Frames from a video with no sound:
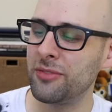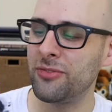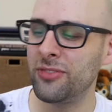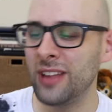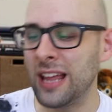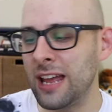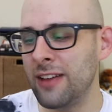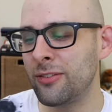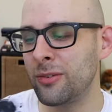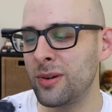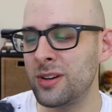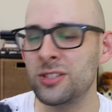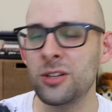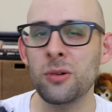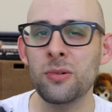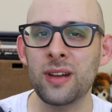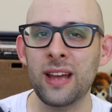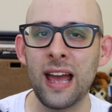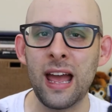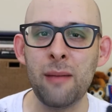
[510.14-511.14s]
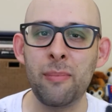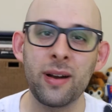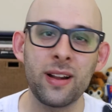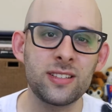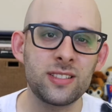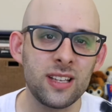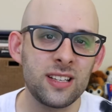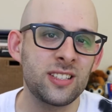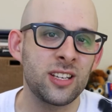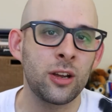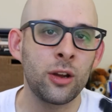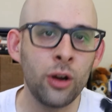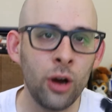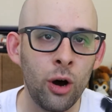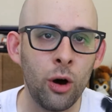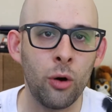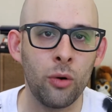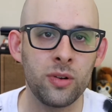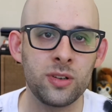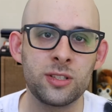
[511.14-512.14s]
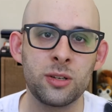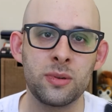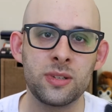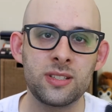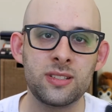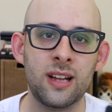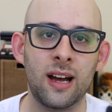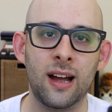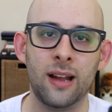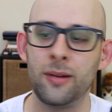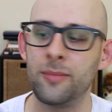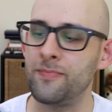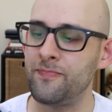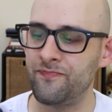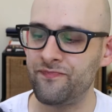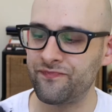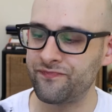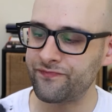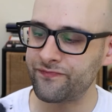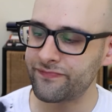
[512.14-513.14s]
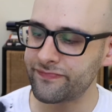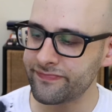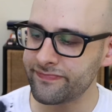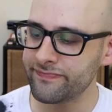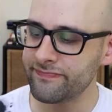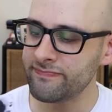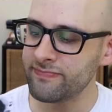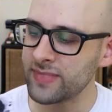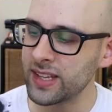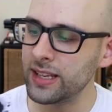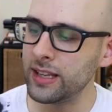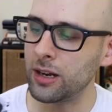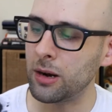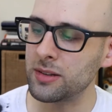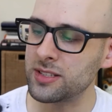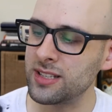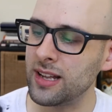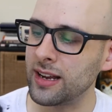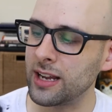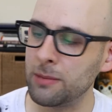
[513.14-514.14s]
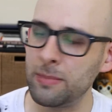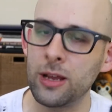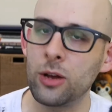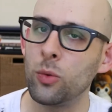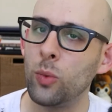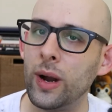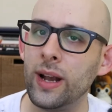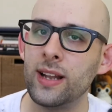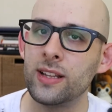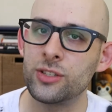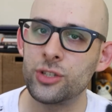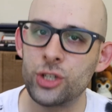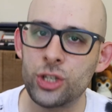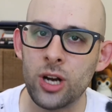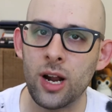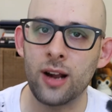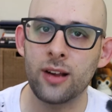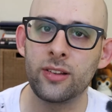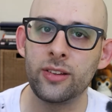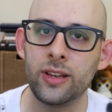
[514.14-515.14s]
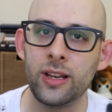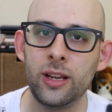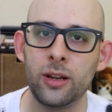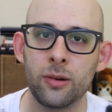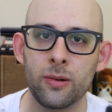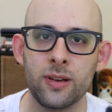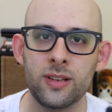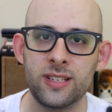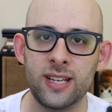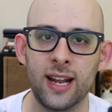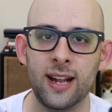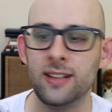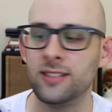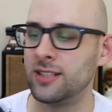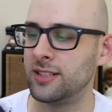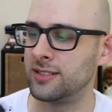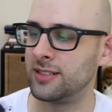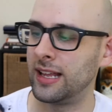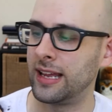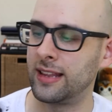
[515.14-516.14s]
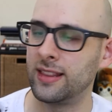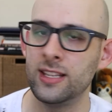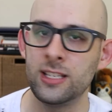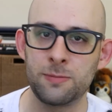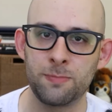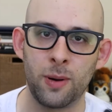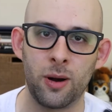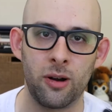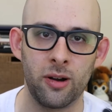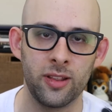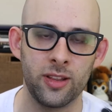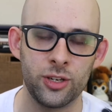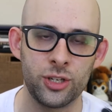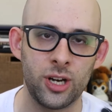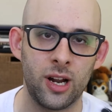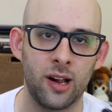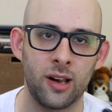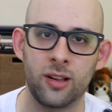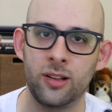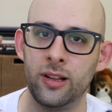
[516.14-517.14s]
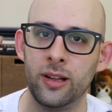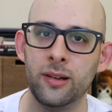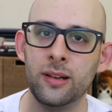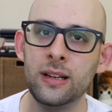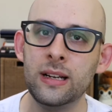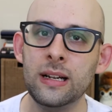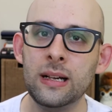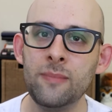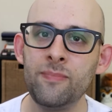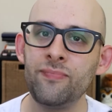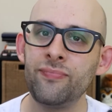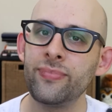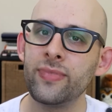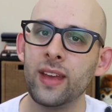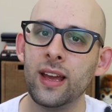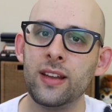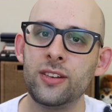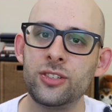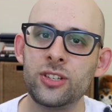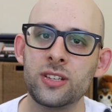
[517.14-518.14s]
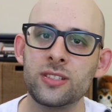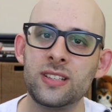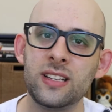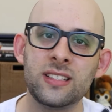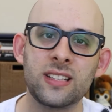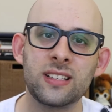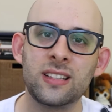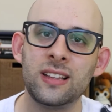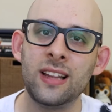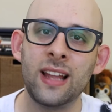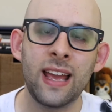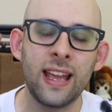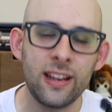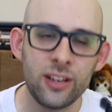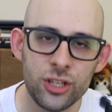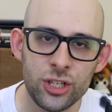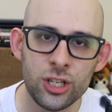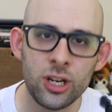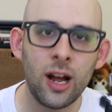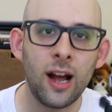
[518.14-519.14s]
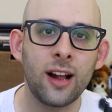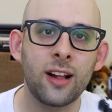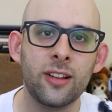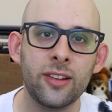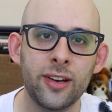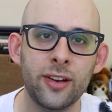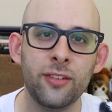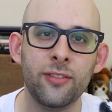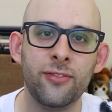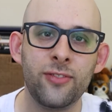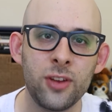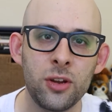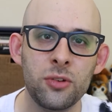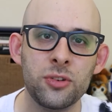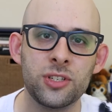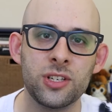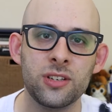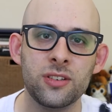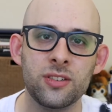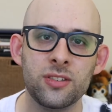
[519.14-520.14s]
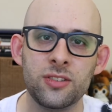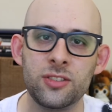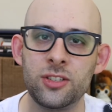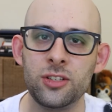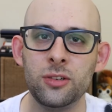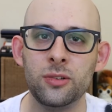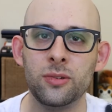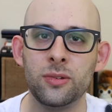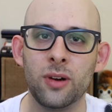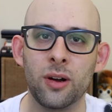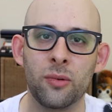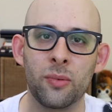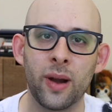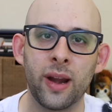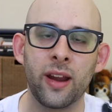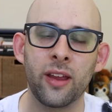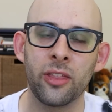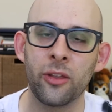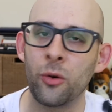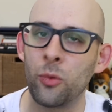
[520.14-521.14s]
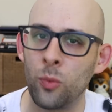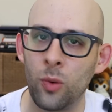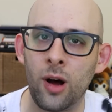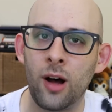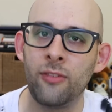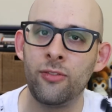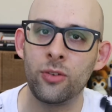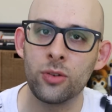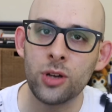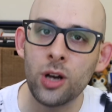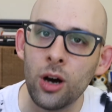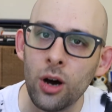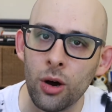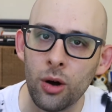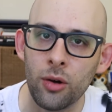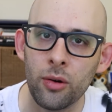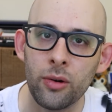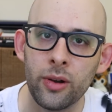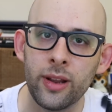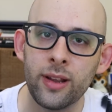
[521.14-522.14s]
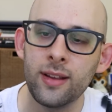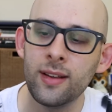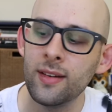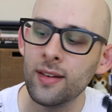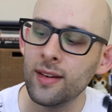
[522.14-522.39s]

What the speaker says: flavor is okay, but it's a cone, so it's not, it's not going to be quite as chocolatey or intense as like this part of the chocolate. It just is a light chocolate infusion to a regular waffle cone.